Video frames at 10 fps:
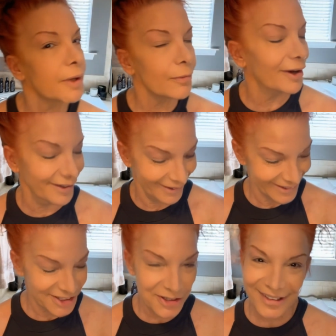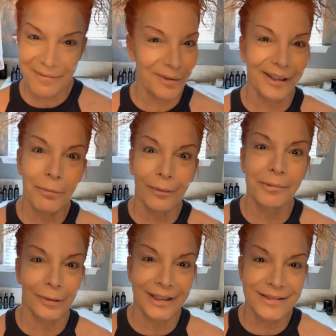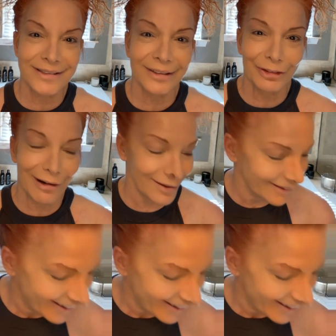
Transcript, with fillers: want to just keep putting more and more concealer on.